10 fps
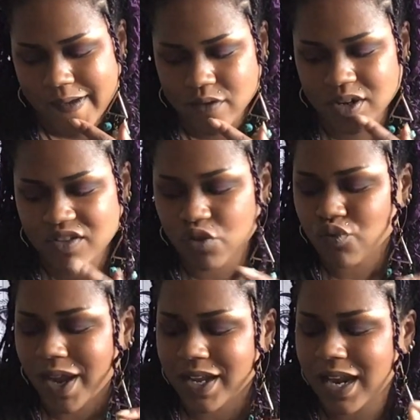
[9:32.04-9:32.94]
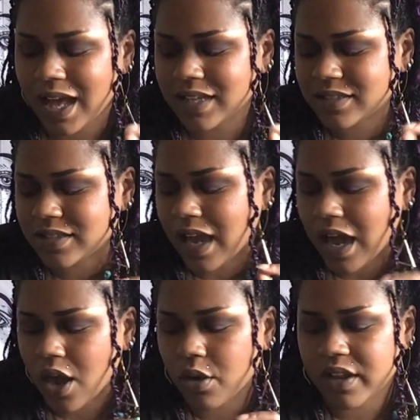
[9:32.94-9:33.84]
You need to recognize
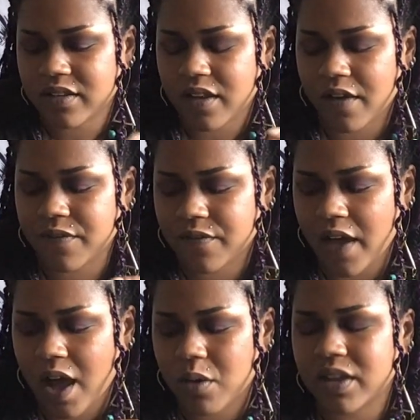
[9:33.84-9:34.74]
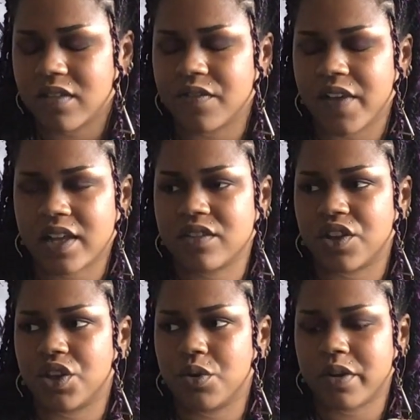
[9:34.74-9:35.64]
how it's
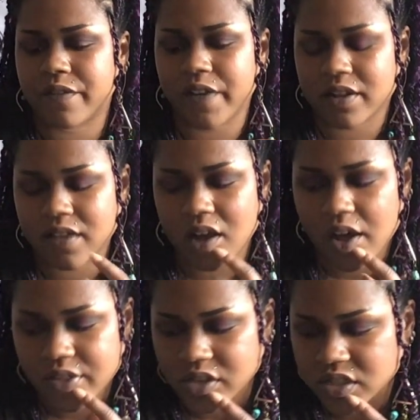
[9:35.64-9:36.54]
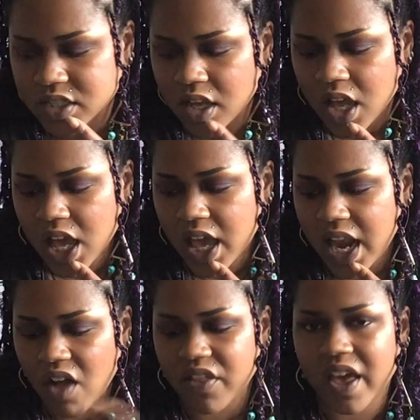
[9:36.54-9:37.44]
affecting you and affecting others
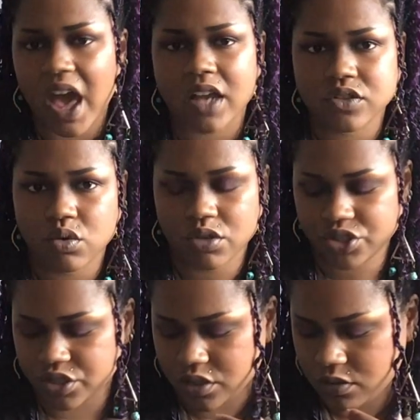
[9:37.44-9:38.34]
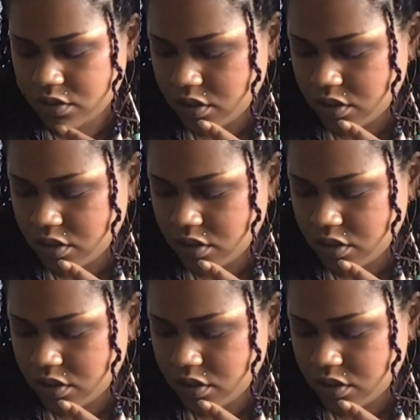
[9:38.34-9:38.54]
and how they act towards you.